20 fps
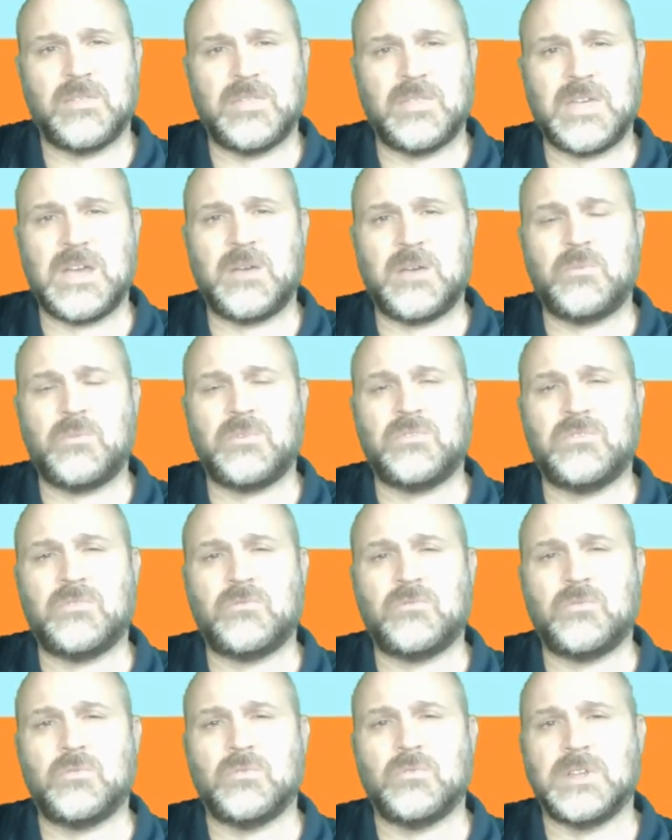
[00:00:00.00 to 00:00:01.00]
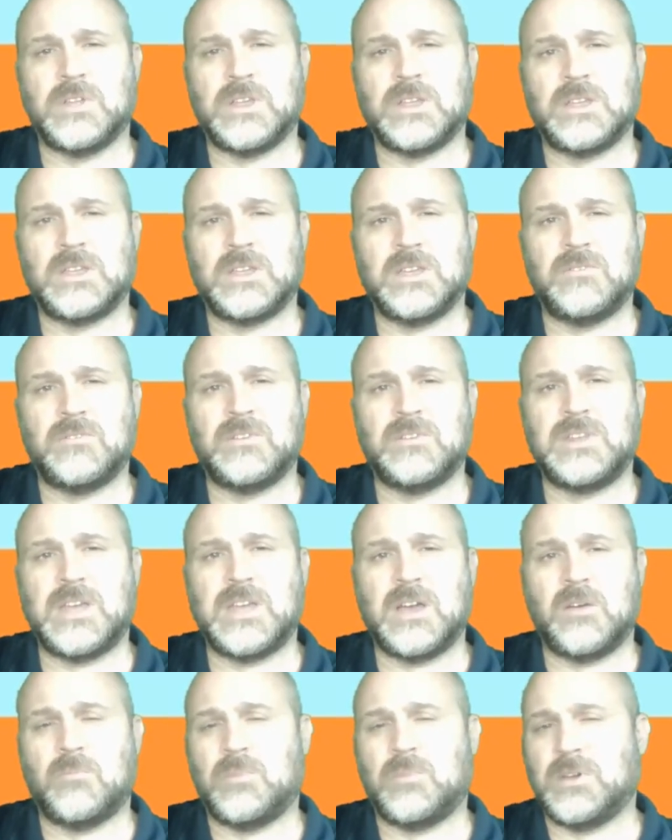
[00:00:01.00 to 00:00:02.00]
That was the ruling given
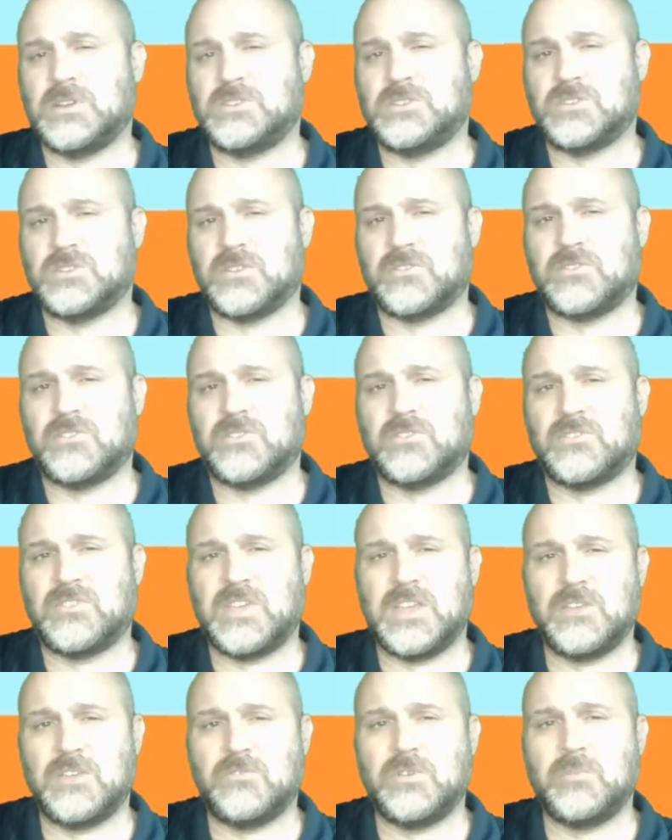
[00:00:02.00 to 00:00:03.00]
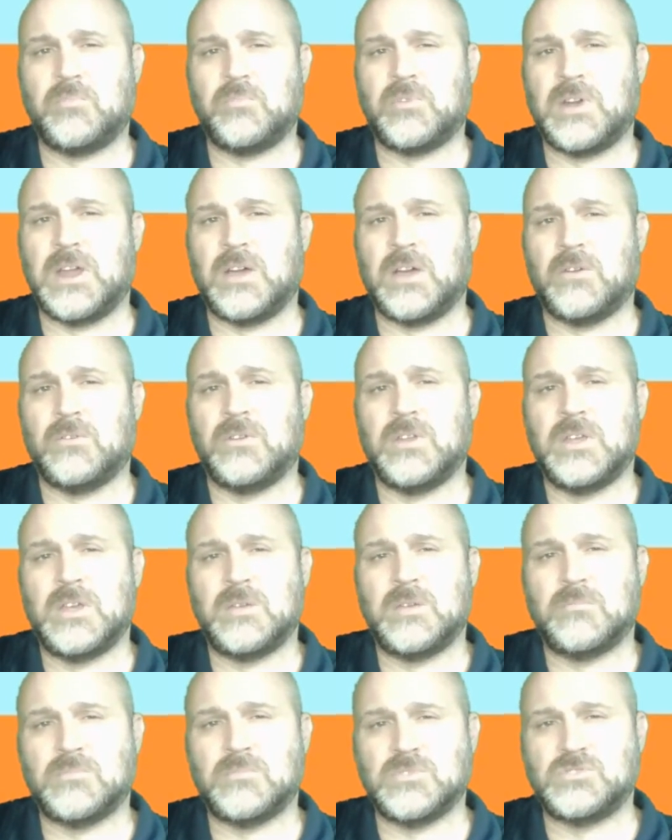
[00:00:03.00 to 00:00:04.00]
down by Justice Henry Brown,
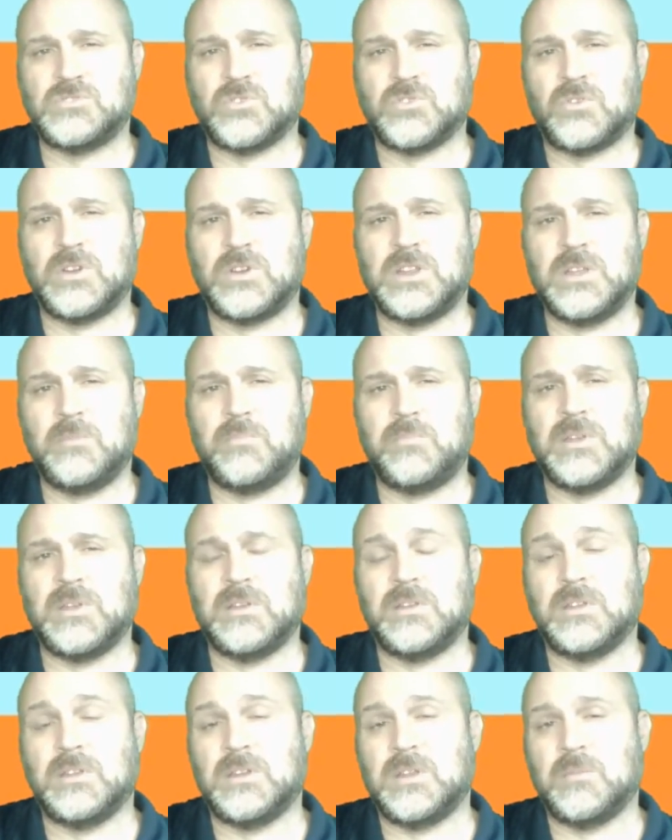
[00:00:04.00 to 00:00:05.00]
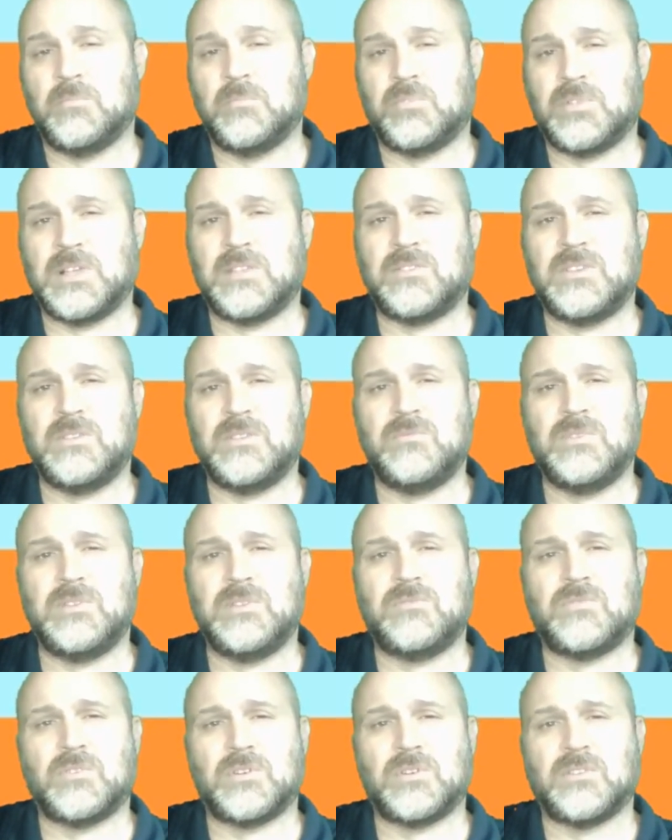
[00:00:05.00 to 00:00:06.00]
majority opinion in Plessy
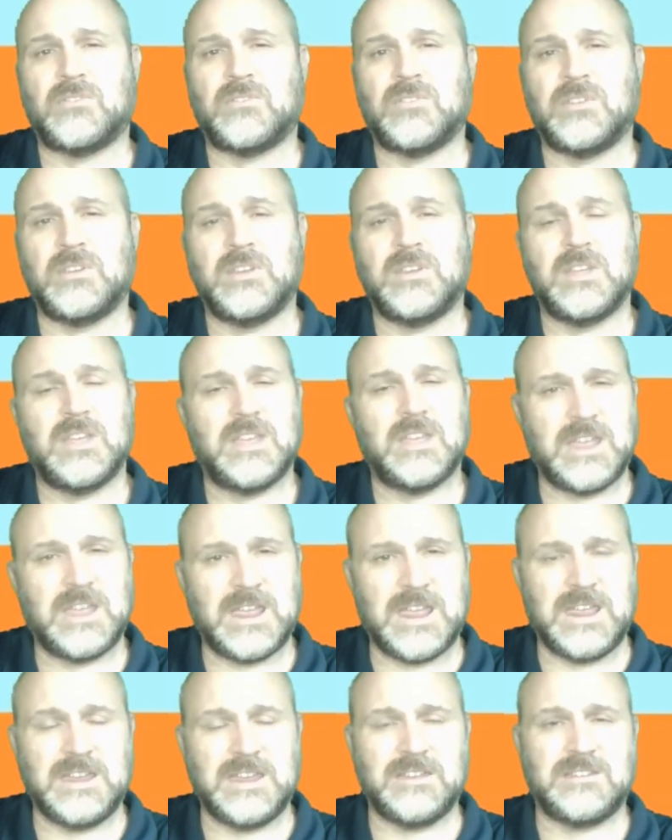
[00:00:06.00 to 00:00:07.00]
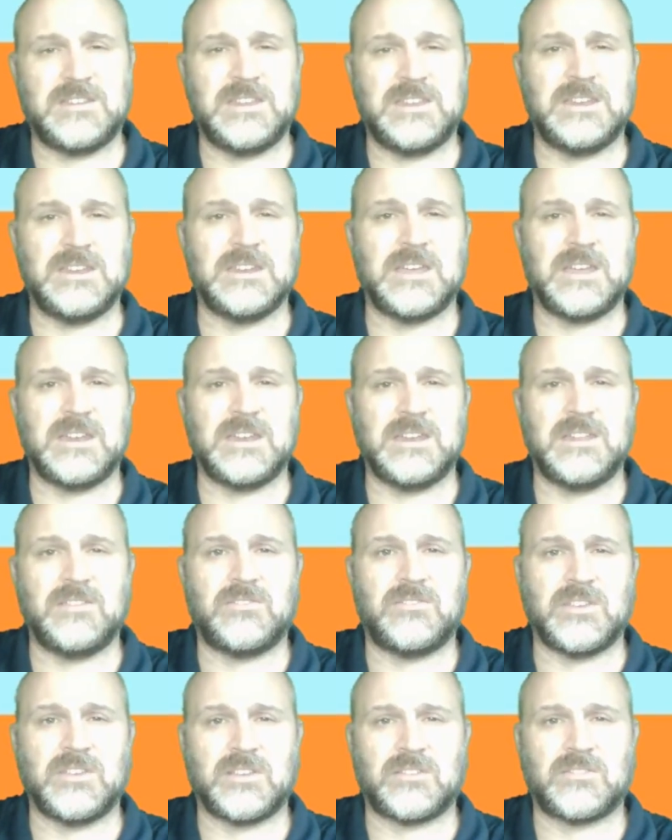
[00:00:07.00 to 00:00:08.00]
v. Ferguson,
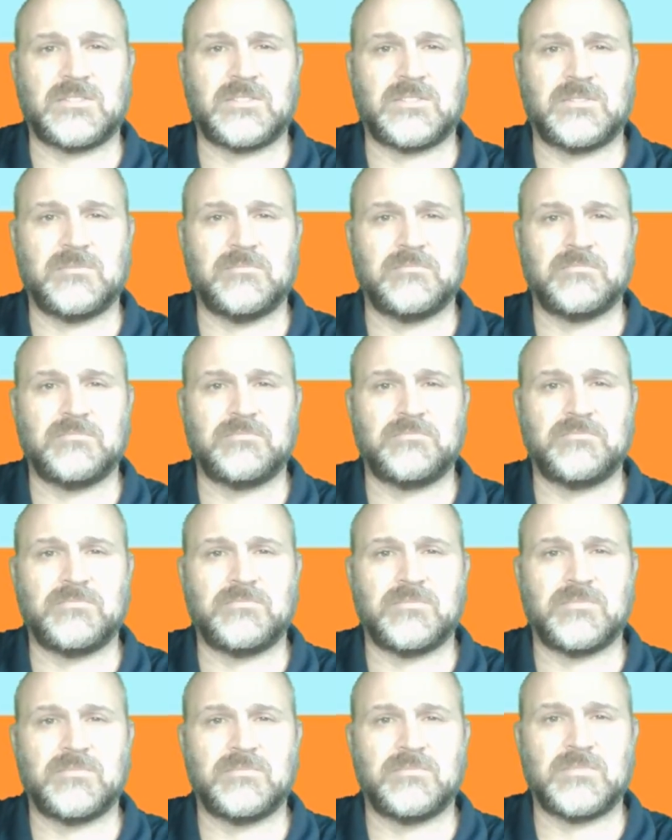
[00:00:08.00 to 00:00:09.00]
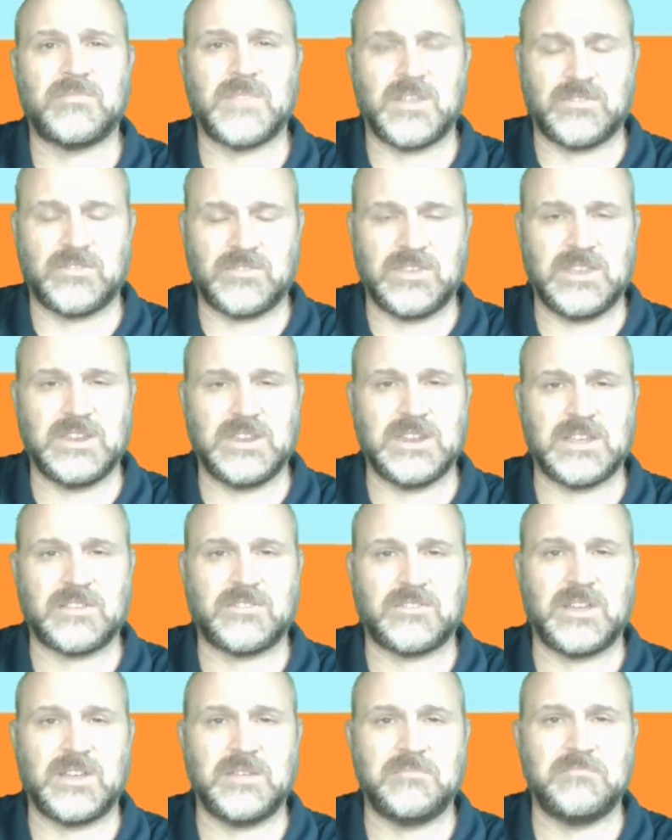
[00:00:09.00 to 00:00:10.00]
1896. I'll see you
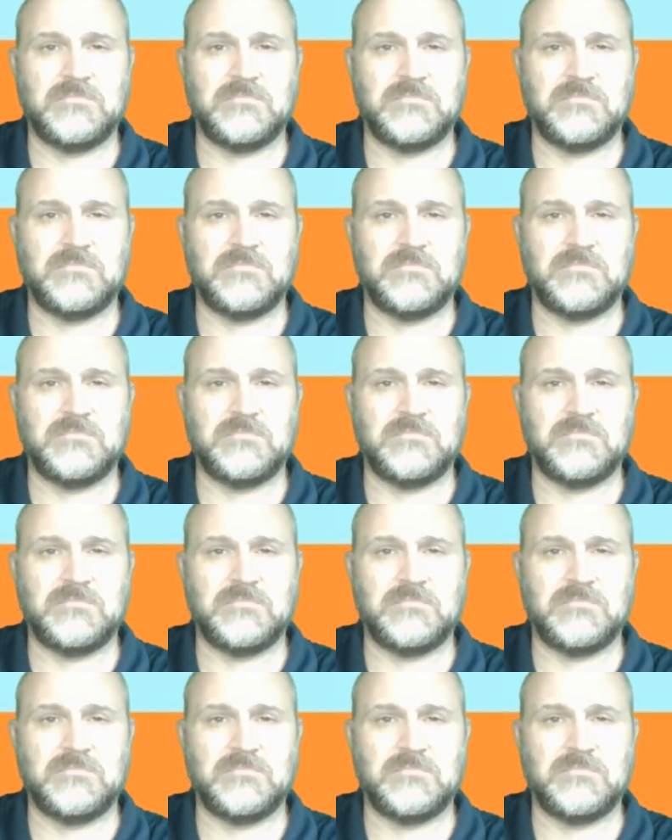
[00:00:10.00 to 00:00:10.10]
next time.